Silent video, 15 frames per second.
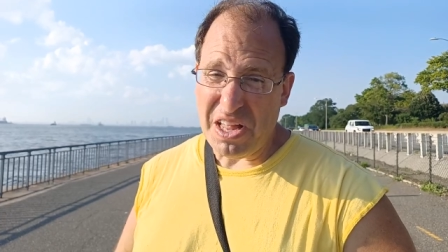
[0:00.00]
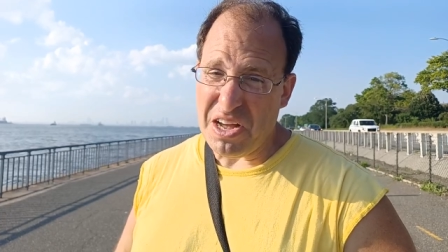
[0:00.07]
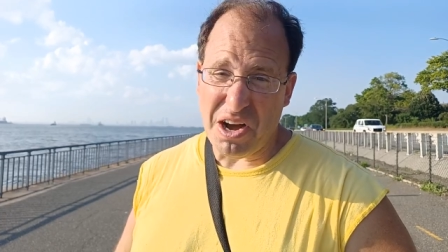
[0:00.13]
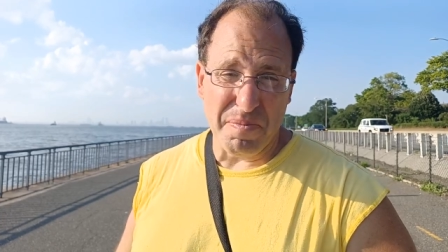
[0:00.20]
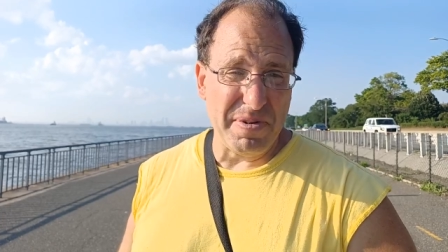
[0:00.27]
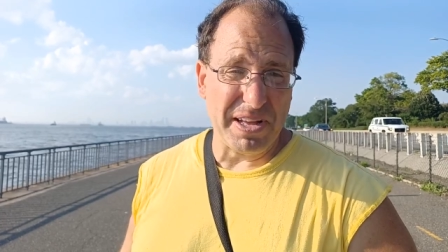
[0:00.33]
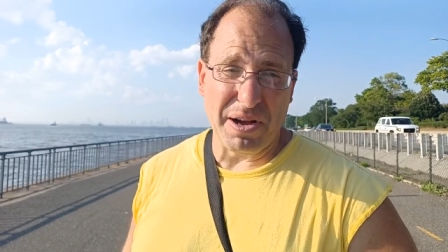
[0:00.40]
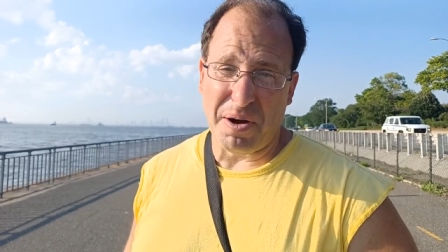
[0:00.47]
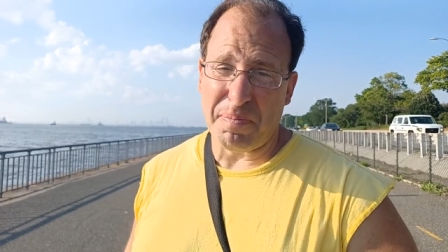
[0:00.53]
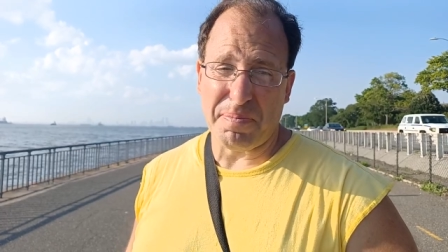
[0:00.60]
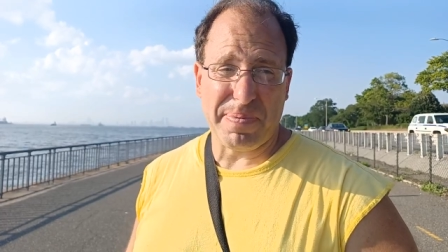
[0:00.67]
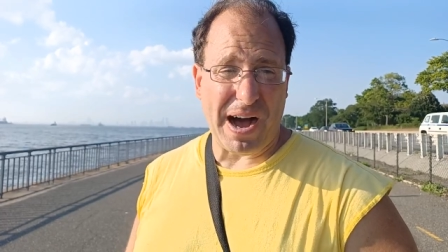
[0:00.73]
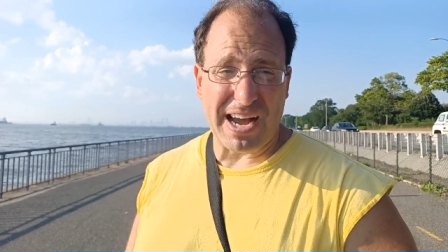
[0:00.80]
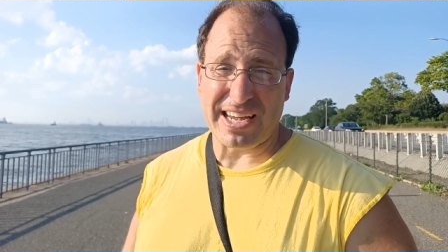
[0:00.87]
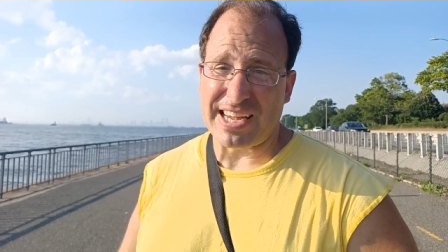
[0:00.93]
I mean,
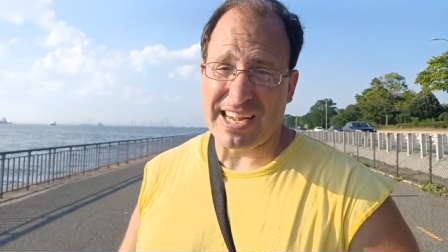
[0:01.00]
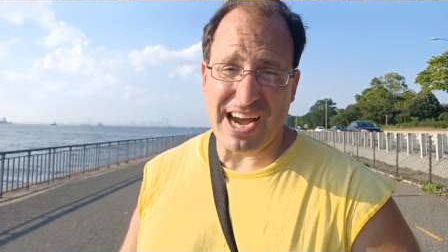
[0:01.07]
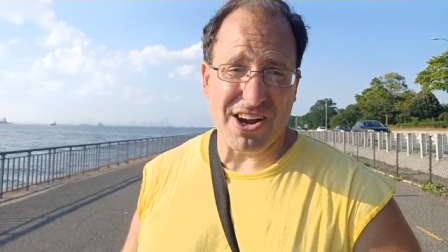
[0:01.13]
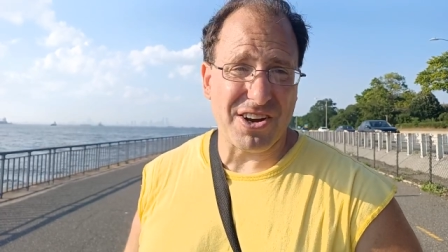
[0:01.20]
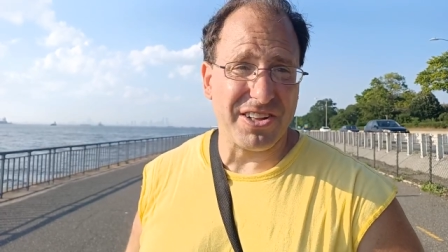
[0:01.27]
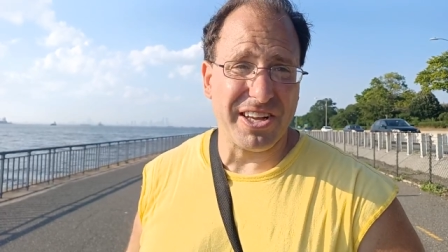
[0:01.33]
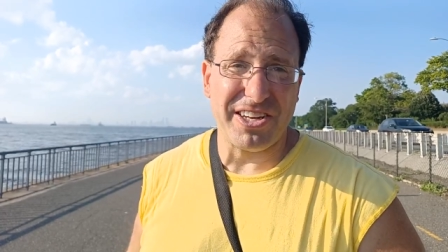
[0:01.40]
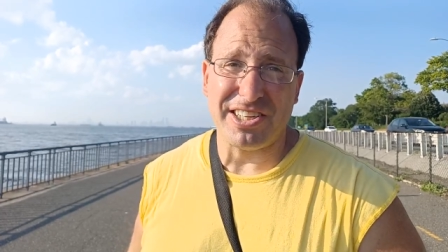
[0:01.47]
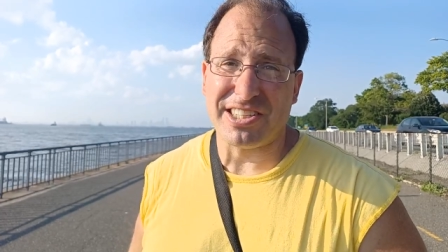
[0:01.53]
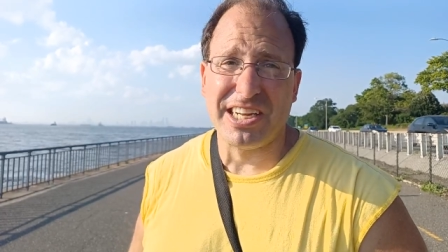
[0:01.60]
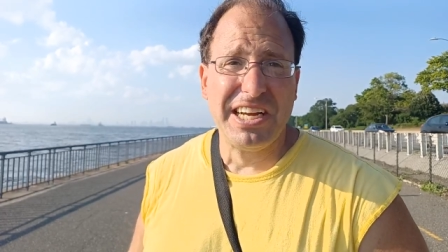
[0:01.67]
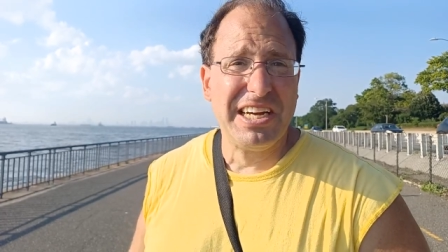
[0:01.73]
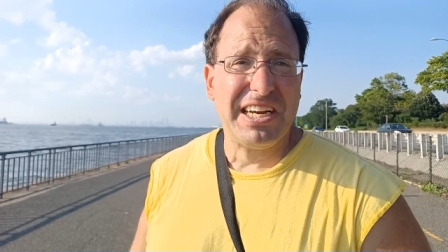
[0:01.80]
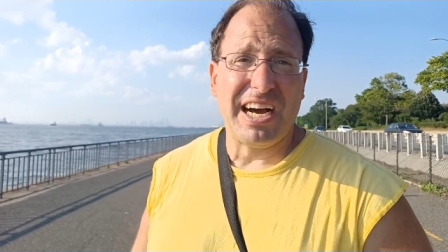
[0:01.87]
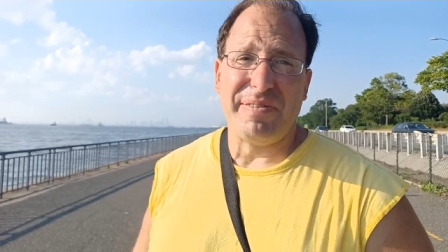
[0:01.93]
pocket calculators,
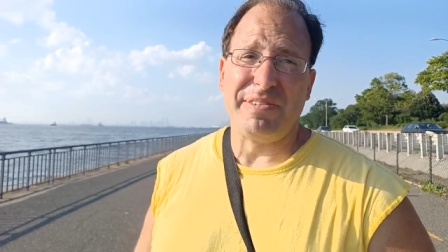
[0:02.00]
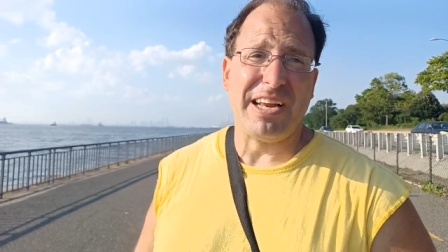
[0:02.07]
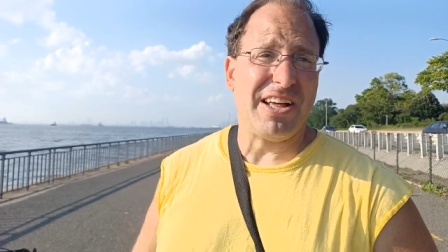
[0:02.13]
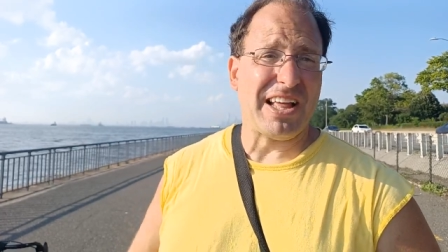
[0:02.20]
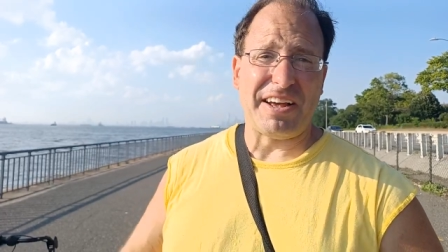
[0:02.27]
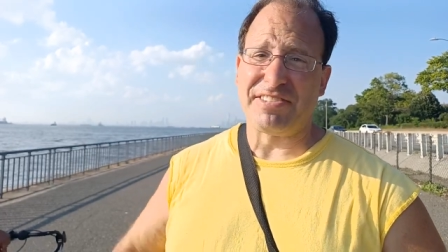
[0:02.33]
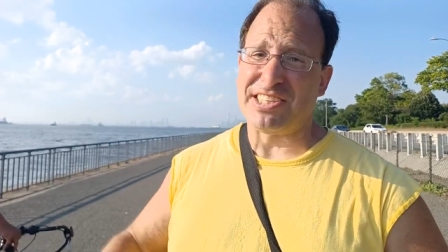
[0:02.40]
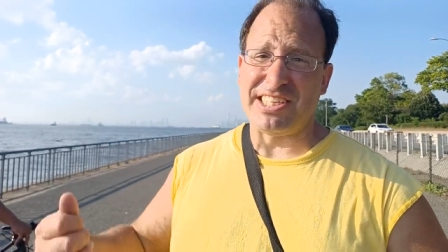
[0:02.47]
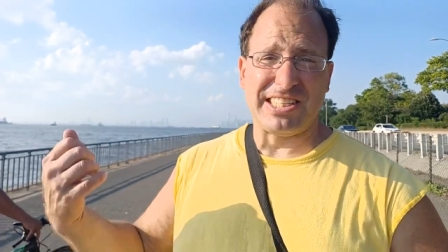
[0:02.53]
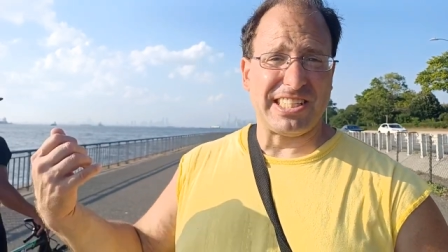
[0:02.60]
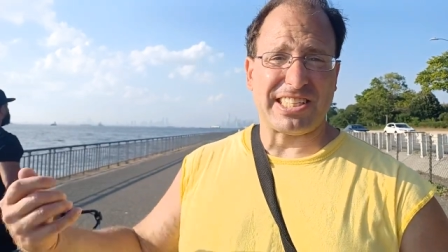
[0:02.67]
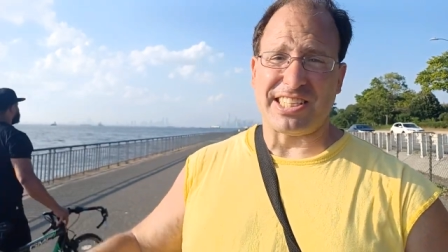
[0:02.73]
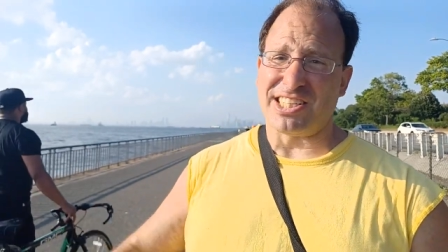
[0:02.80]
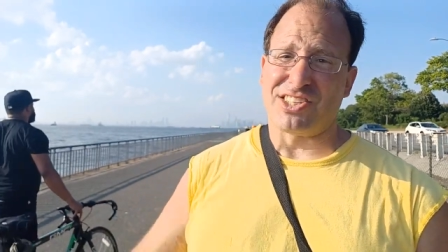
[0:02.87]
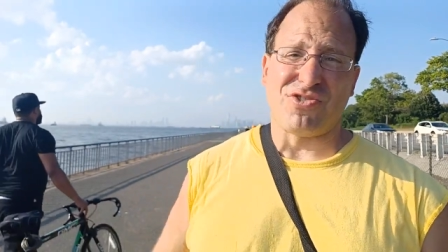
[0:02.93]
I mean, hell, I've seen
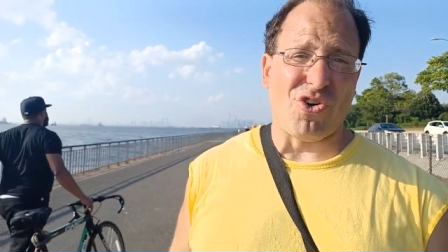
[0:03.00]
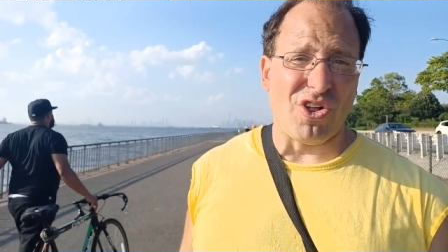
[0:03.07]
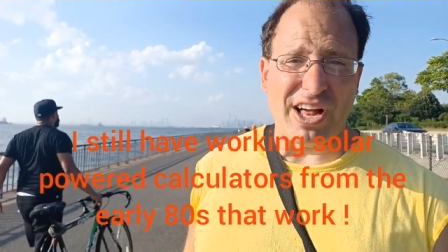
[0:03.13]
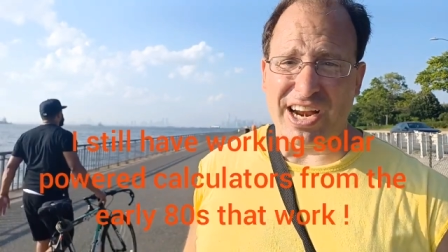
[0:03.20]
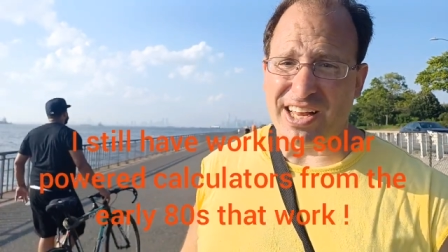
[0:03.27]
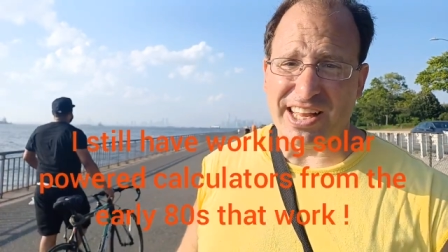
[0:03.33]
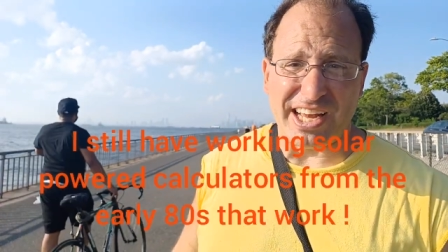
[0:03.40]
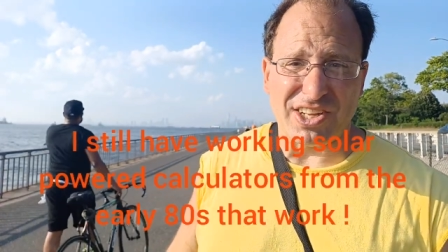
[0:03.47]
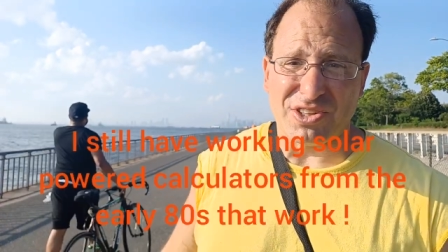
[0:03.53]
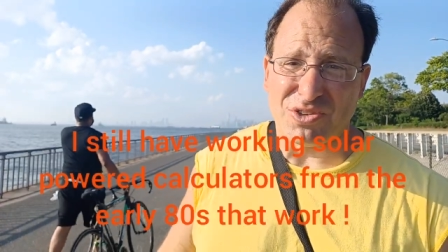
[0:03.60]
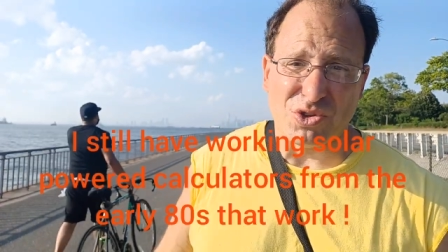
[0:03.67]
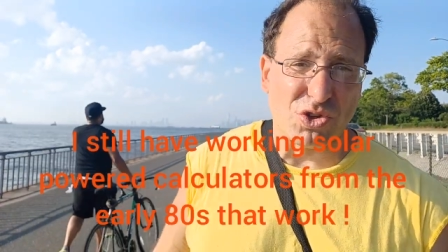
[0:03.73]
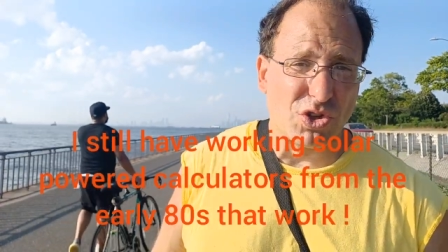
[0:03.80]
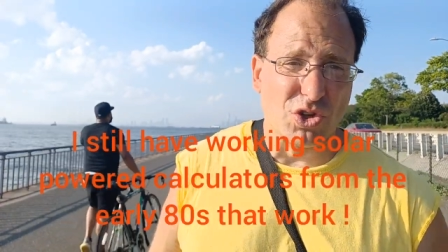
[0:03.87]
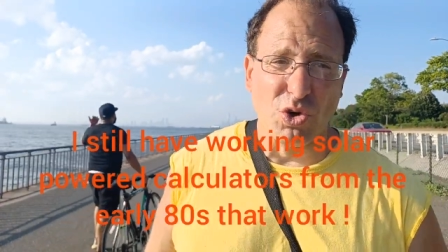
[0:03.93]
these things fall out of like
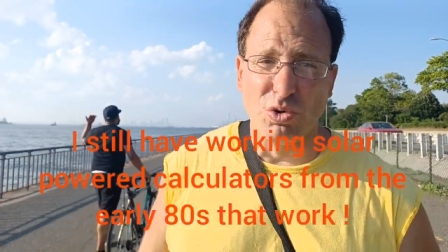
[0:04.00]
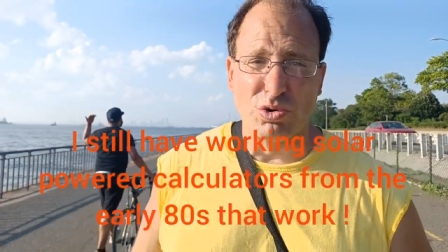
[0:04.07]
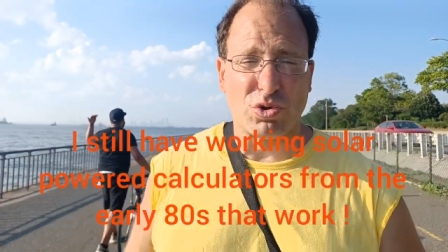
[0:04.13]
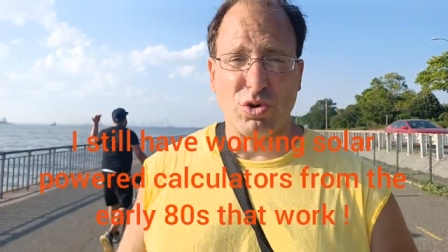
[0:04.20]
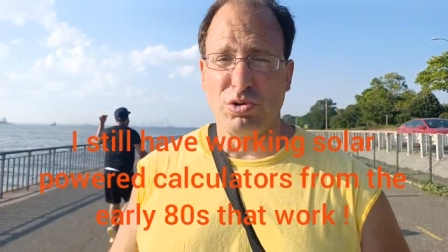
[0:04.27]
two